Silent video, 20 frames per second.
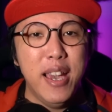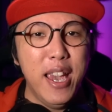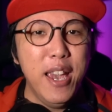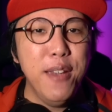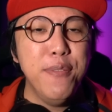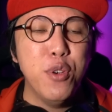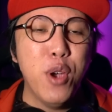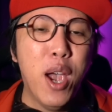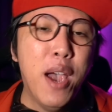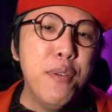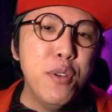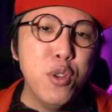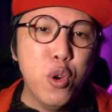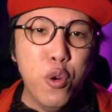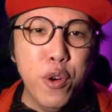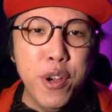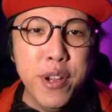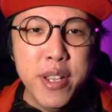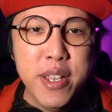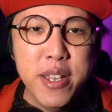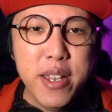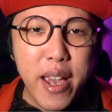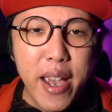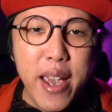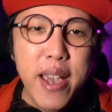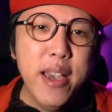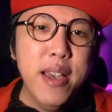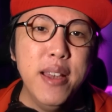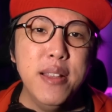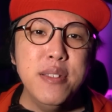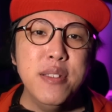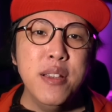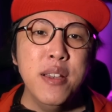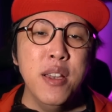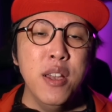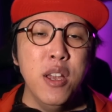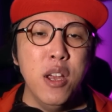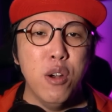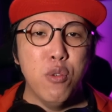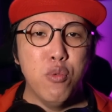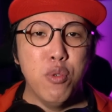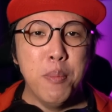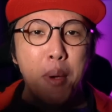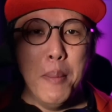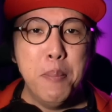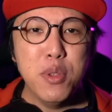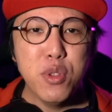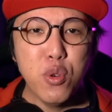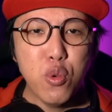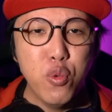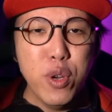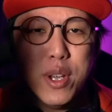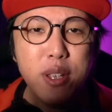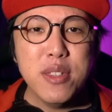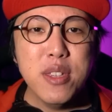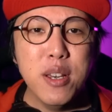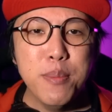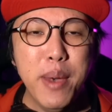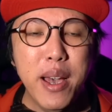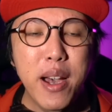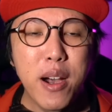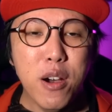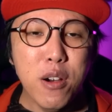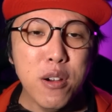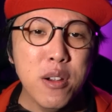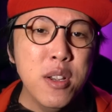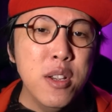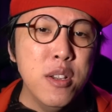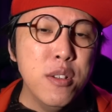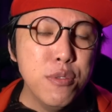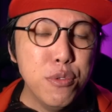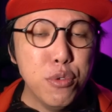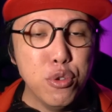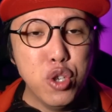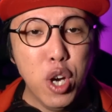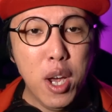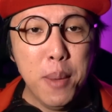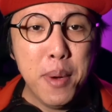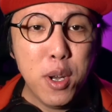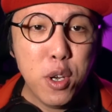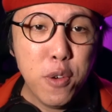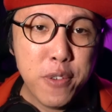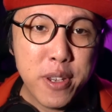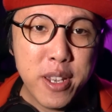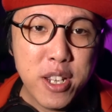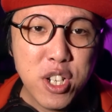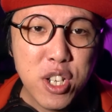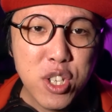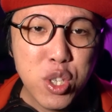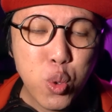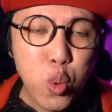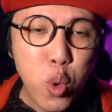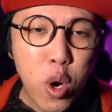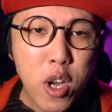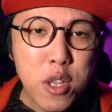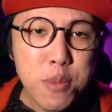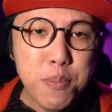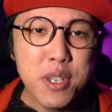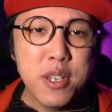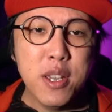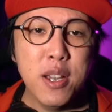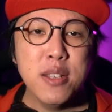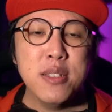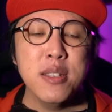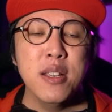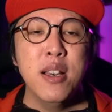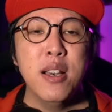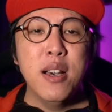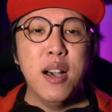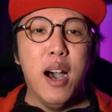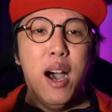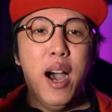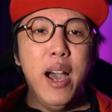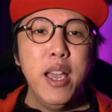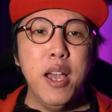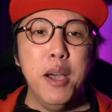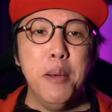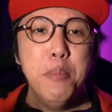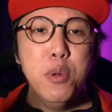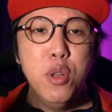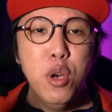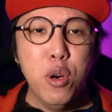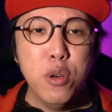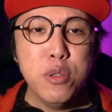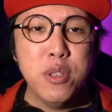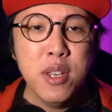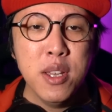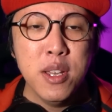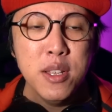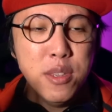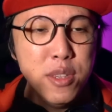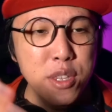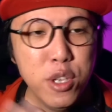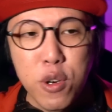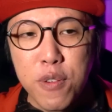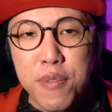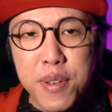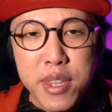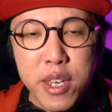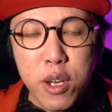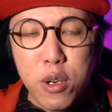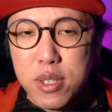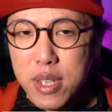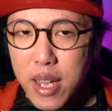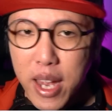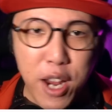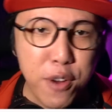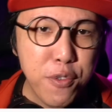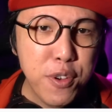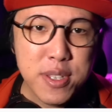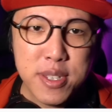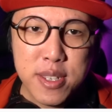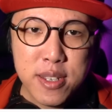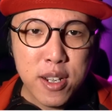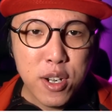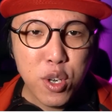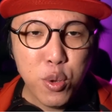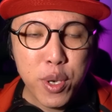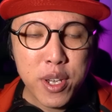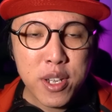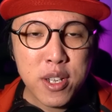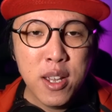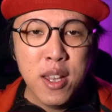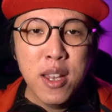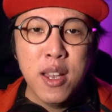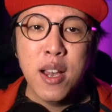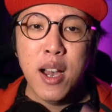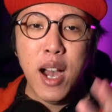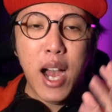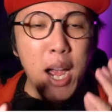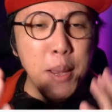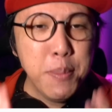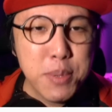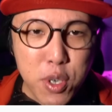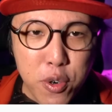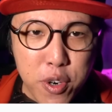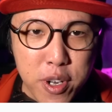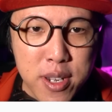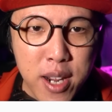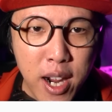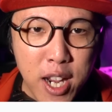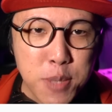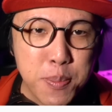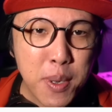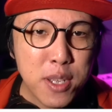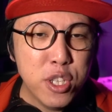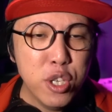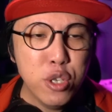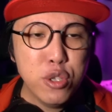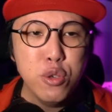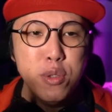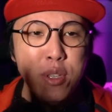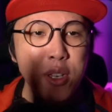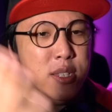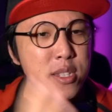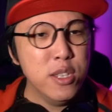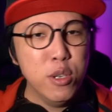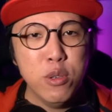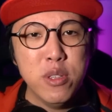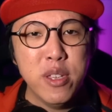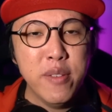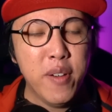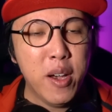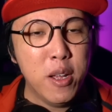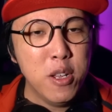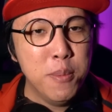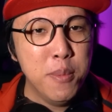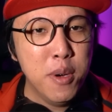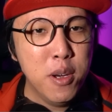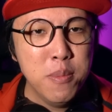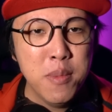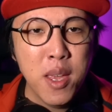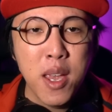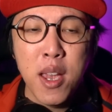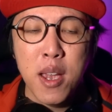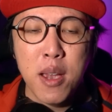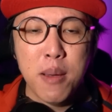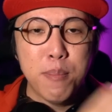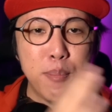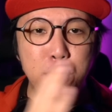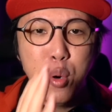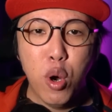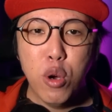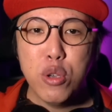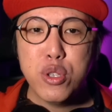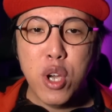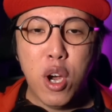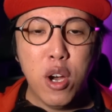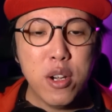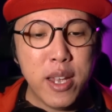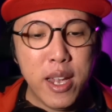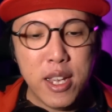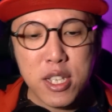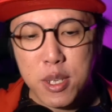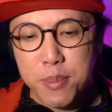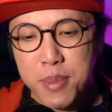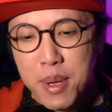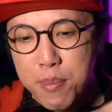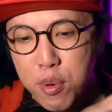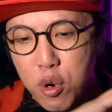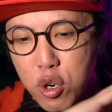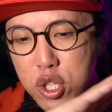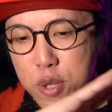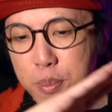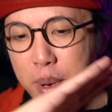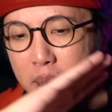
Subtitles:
if you haven't already, and remember to ring the bell to join my notification squad because I upload new videos every single week. I'm sorry guys, but due to this new development, Bro Talk has to be pushed